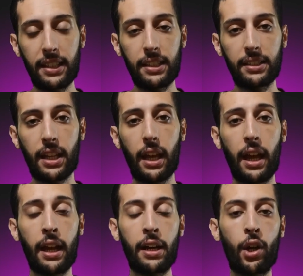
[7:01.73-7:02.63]
is a
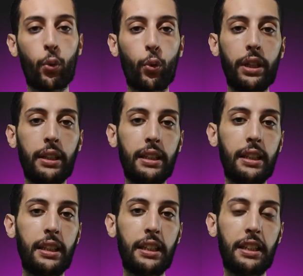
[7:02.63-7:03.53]

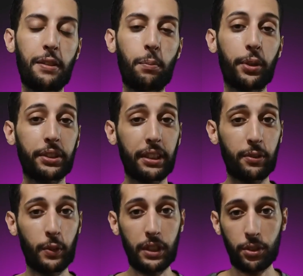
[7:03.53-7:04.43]
really important
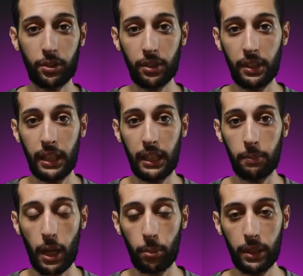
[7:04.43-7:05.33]
feature in
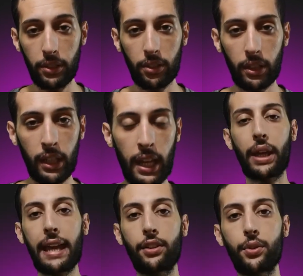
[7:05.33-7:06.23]
my opinion. You
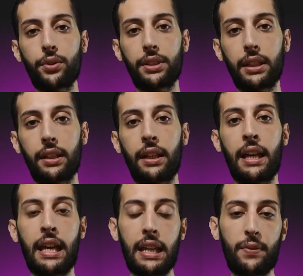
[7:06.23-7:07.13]
can use
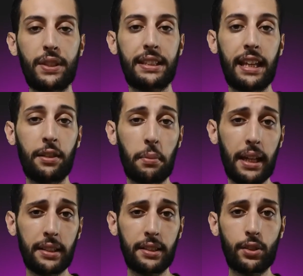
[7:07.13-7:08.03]
if
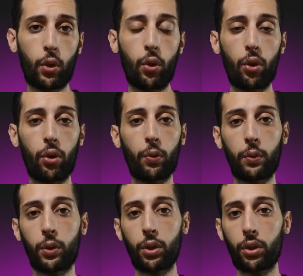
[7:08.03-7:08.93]
statements or
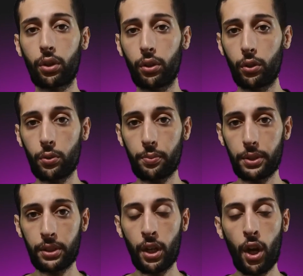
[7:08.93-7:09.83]
for
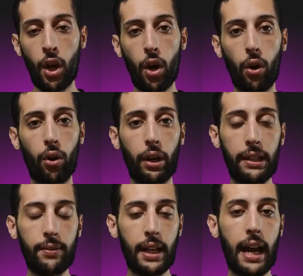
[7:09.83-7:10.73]
loops or
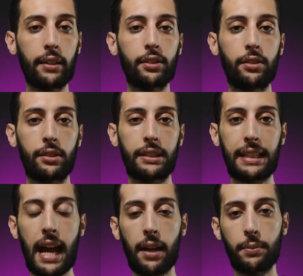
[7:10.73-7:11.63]
even other
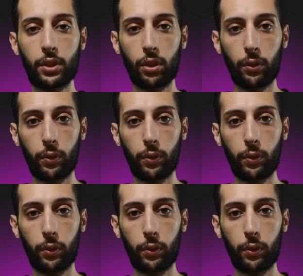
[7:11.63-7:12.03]
types of